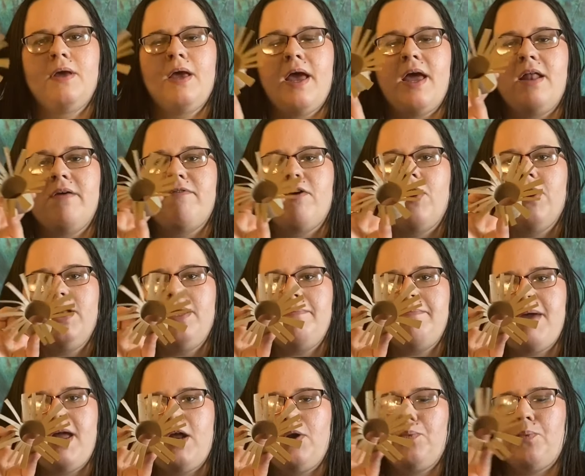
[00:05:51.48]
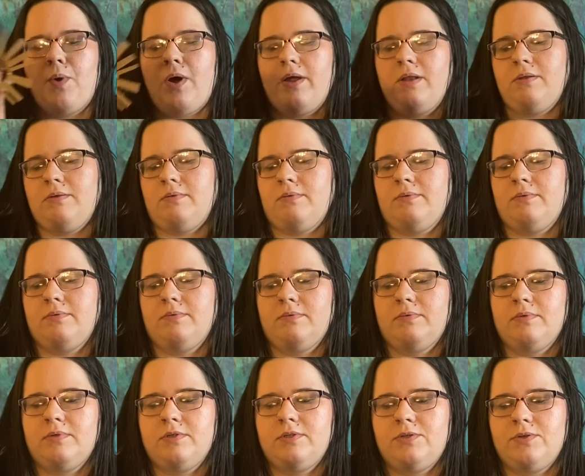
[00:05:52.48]
And I've already made one.
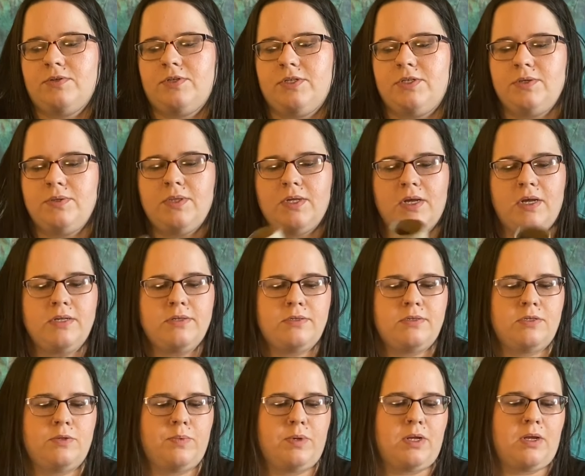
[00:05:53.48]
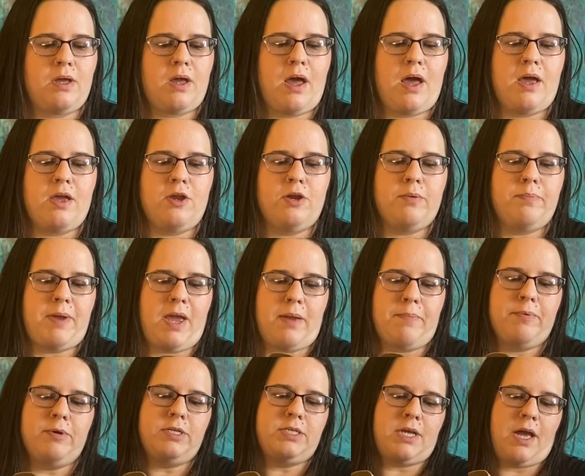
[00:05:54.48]
So to do this, you wanna cut your
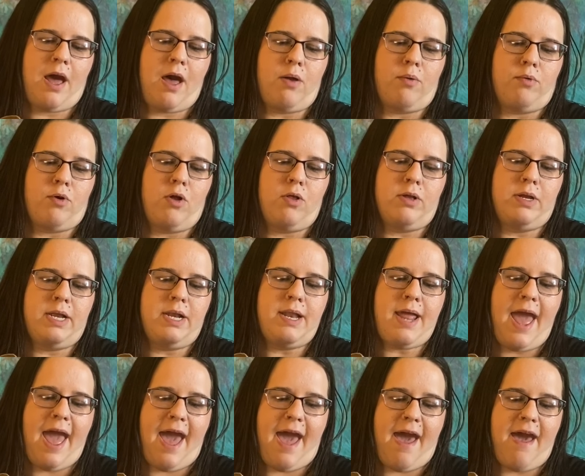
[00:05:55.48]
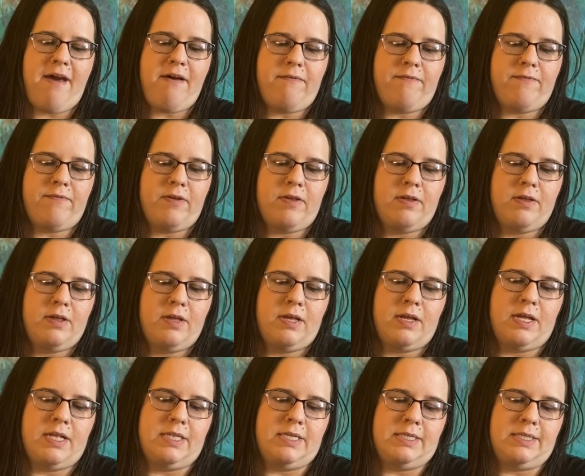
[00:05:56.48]
paper towel roll in half.
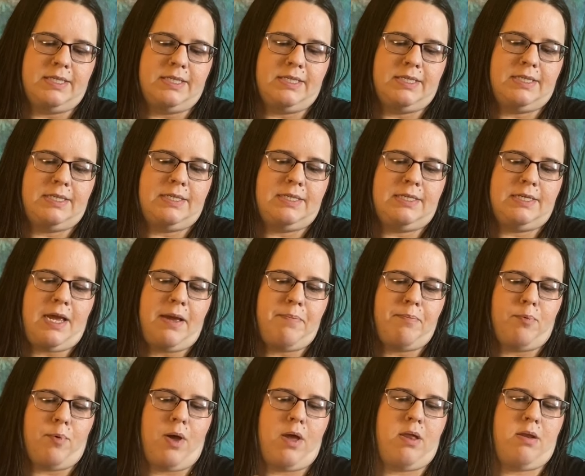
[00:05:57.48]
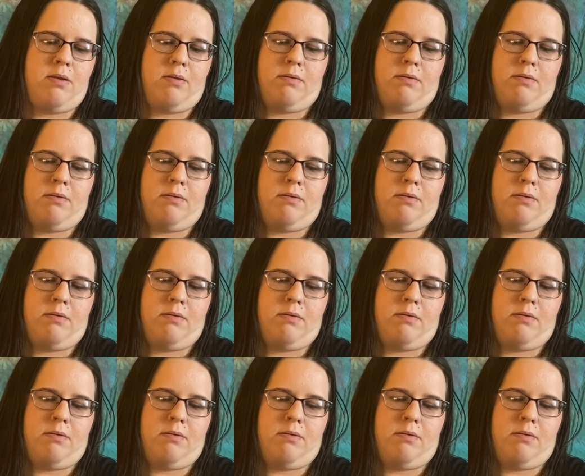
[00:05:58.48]
And this is step 1.